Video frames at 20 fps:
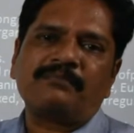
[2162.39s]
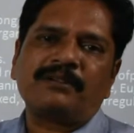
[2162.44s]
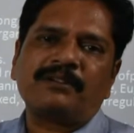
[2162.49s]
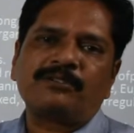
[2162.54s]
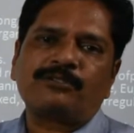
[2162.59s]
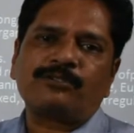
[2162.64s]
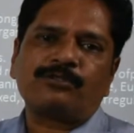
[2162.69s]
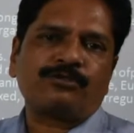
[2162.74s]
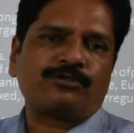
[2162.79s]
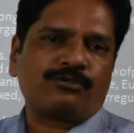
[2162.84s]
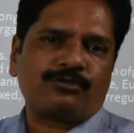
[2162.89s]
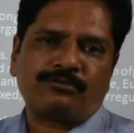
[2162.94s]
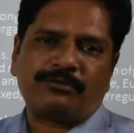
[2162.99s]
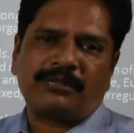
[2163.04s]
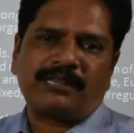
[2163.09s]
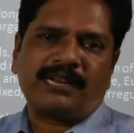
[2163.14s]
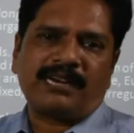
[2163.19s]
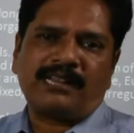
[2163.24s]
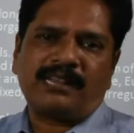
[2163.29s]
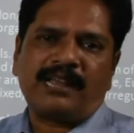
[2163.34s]
them into two,
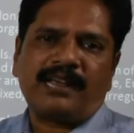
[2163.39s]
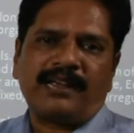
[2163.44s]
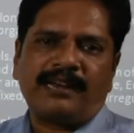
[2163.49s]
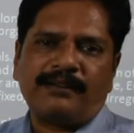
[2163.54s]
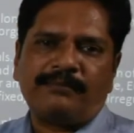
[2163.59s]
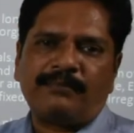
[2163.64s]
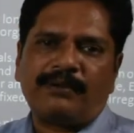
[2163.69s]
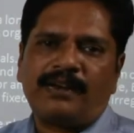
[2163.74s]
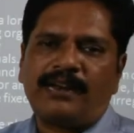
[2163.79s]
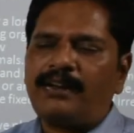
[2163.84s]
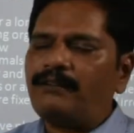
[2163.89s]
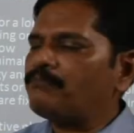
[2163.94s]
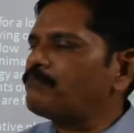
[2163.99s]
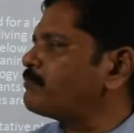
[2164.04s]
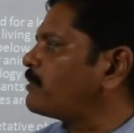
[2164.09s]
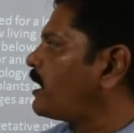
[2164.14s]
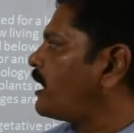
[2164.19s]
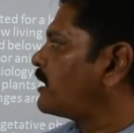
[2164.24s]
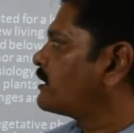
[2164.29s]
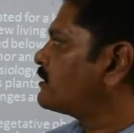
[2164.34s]
and that is the animal and
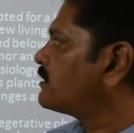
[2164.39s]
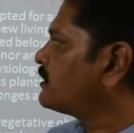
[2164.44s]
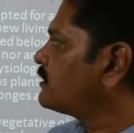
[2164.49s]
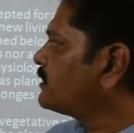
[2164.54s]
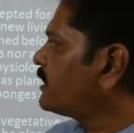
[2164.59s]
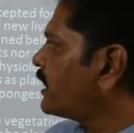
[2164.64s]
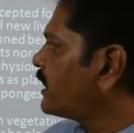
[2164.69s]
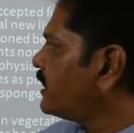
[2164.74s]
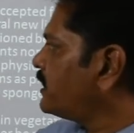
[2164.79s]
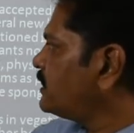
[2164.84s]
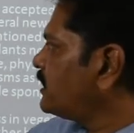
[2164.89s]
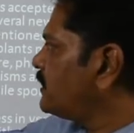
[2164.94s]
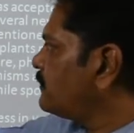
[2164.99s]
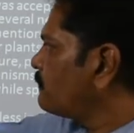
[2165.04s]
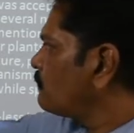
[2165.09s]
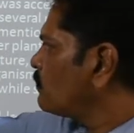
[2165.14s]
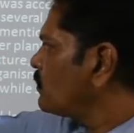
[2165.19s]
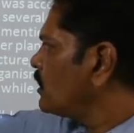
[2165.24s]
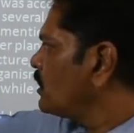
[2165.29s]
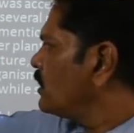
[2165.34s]
plant. Second
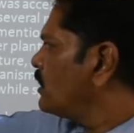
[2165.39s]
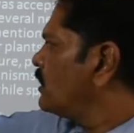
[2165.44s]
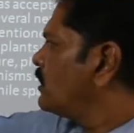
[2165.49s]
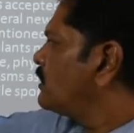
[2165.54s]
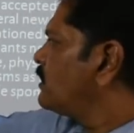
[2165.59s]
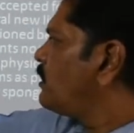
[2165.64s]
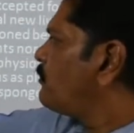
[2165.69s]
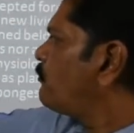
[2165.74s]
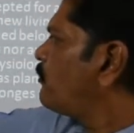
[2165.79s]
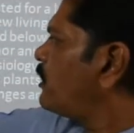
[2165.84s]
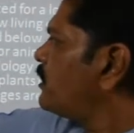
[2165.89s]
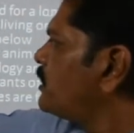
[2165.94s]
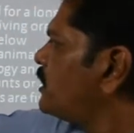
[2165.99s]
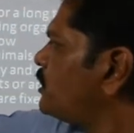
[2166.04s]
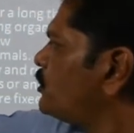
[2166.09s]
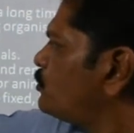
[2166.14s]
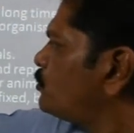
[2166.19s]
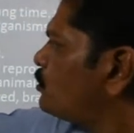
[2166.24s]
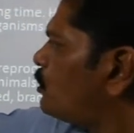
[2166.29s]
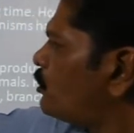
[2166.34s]
thing, the
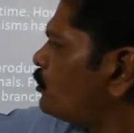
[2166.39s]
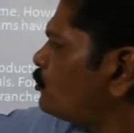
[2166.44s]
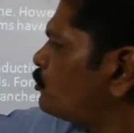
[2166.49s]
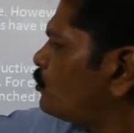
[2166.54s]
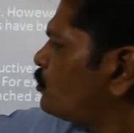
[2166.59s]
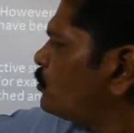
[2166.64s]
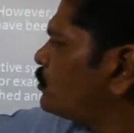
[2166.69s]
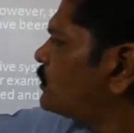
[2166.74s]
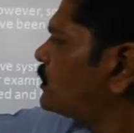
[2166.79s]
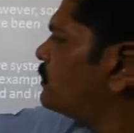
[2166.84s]
fungi do not show